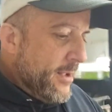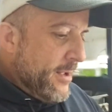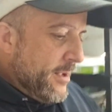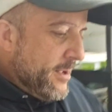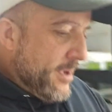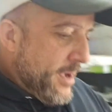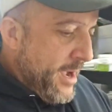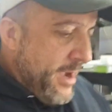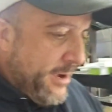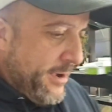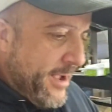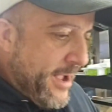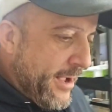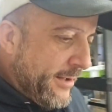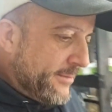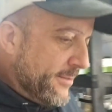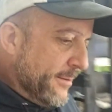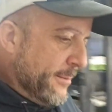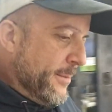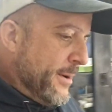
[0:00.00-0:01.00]
I'll have
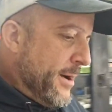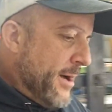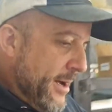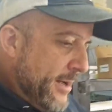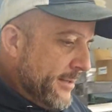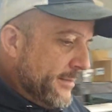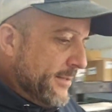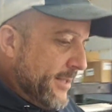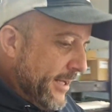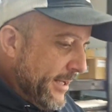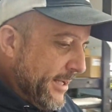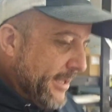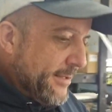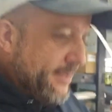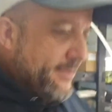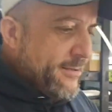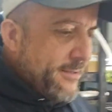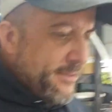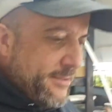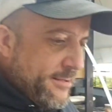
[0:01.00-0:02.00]
some tickets,
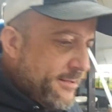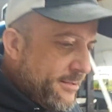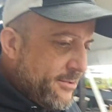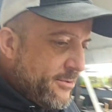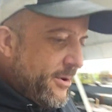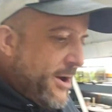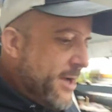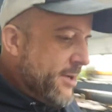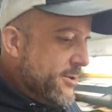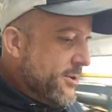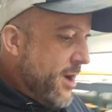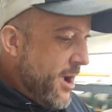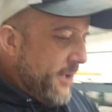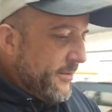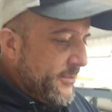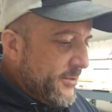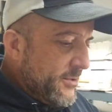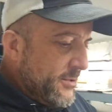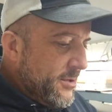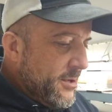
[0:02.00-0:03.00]
scratch
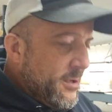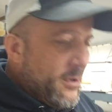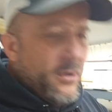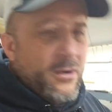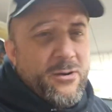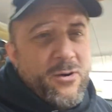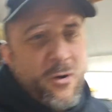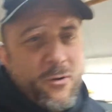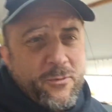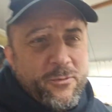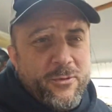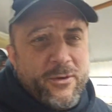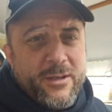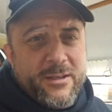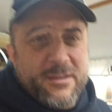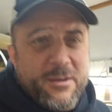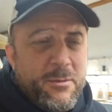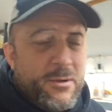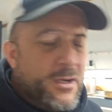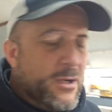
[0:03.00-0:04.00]
offs. To hopefully
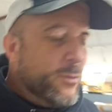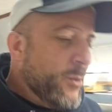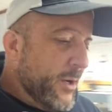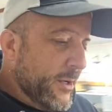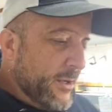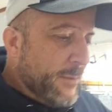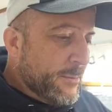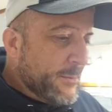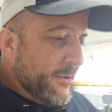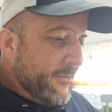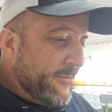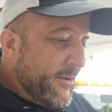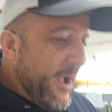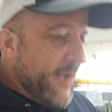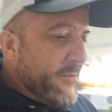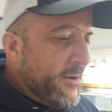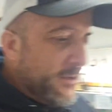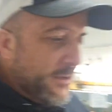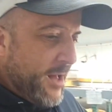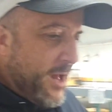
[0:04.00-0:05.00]
someone can win up to
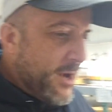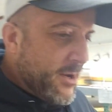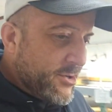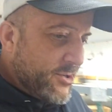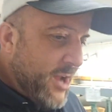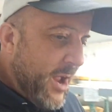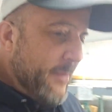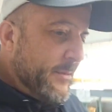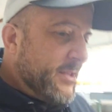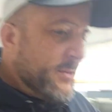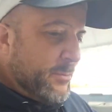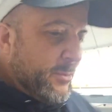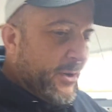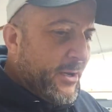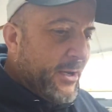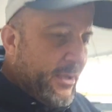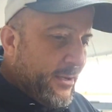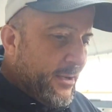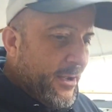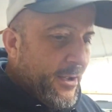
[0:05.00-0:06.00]
$500 time
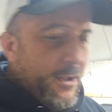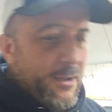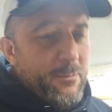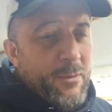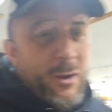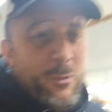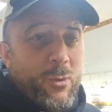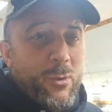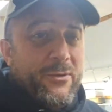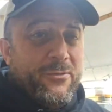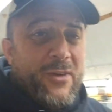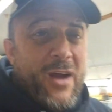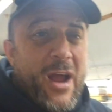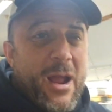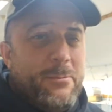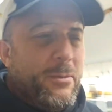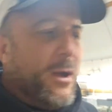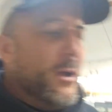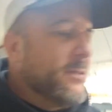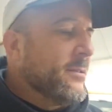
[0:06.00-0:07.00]
spree. Might win $5,
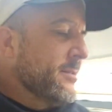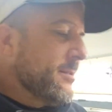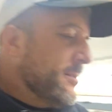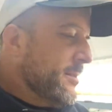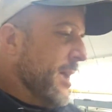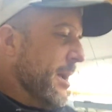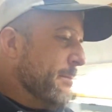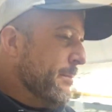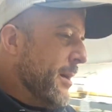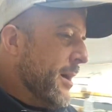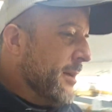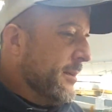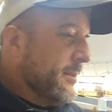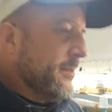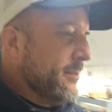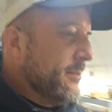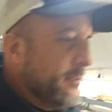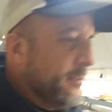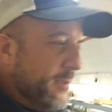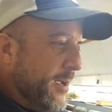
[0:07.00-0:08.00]

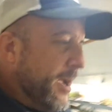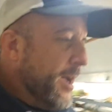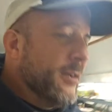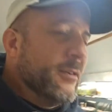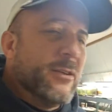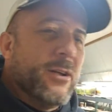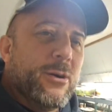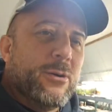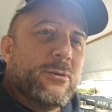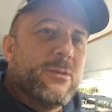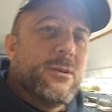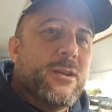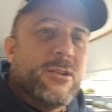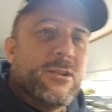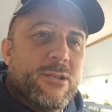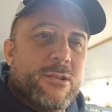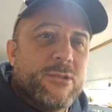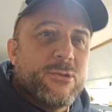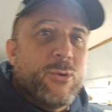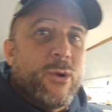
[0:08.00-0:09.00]
$10. I don't know,
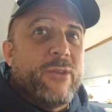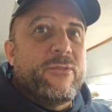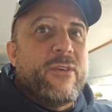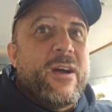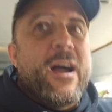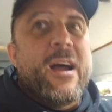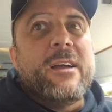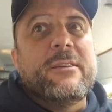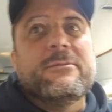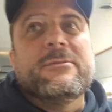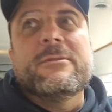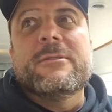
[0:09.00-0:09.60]
25.